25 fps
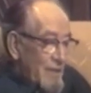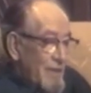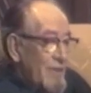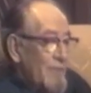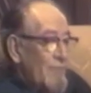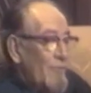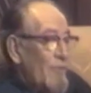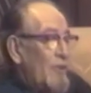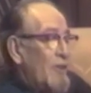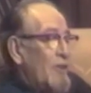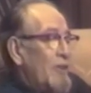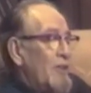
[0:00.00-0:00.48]

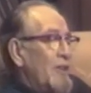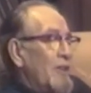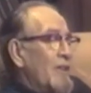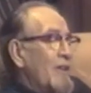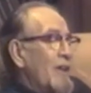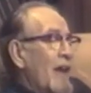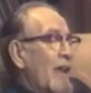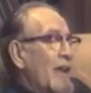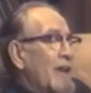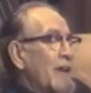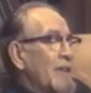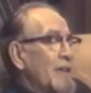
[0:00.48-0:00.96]
we couldn't have
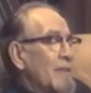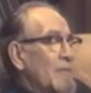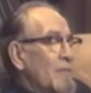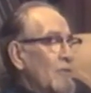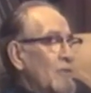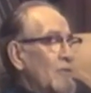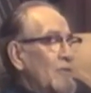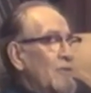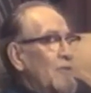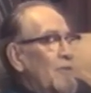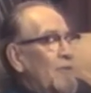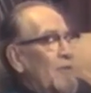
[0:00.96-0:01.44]
gotten to the
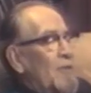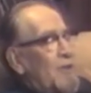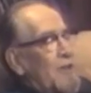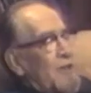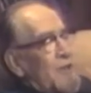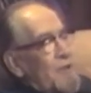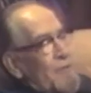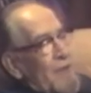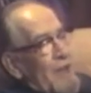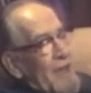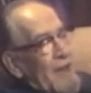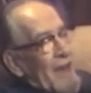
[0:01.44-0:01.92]
moon, we couldn't
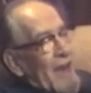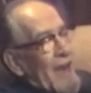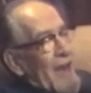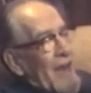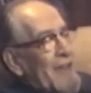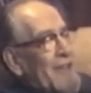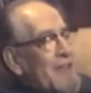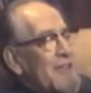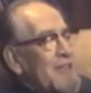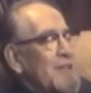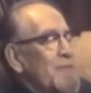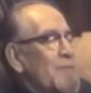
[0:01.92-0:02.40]
have made a lot of
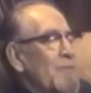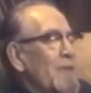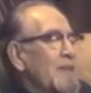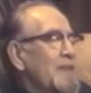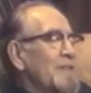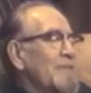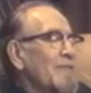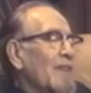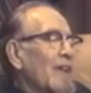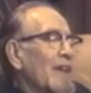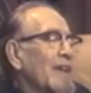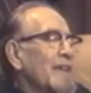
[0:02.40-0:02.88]
these space
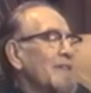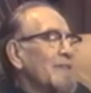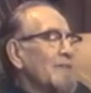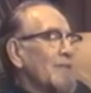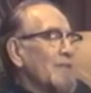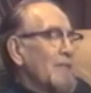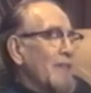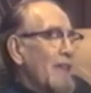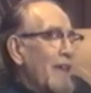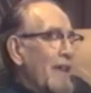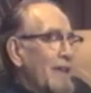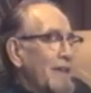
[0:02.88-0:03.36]
flights
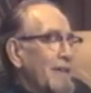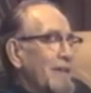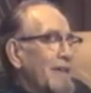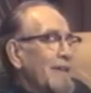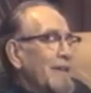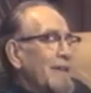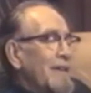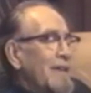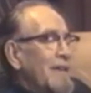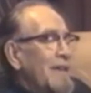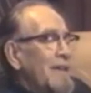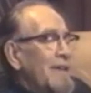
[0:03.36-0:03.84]
without
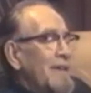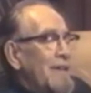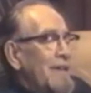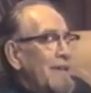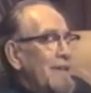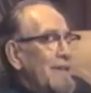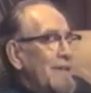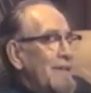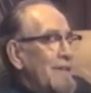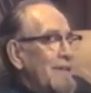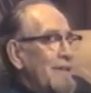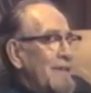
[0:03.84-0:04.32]

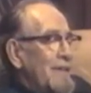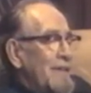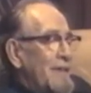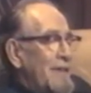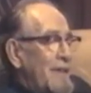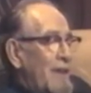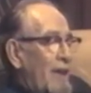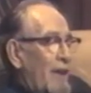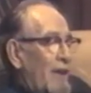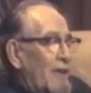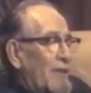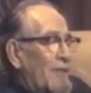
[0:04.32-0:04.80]
the
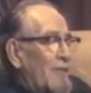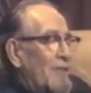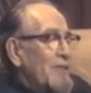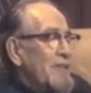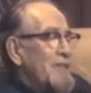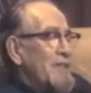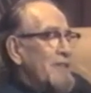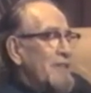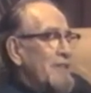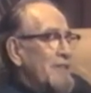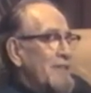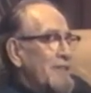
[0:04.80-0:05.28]

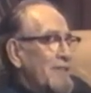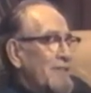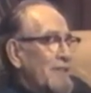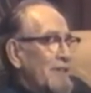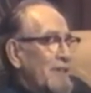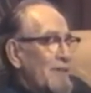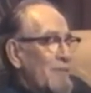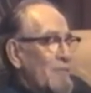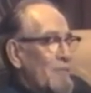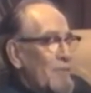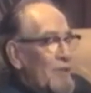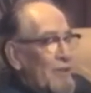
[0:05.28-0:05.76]
characteristics of the
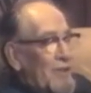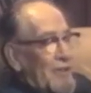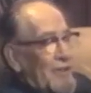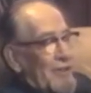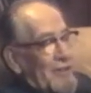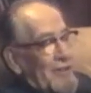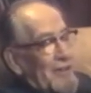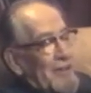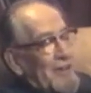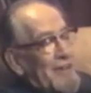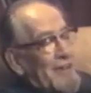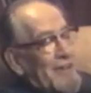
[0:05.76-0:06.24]

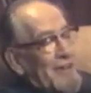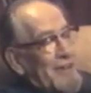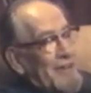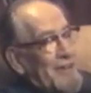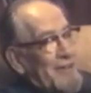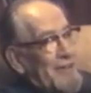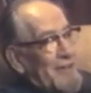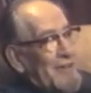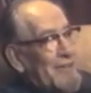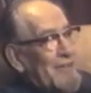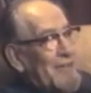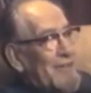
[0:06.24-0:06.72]
computer
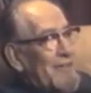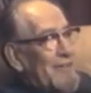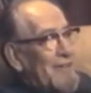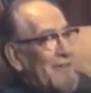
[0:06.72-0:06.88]
to,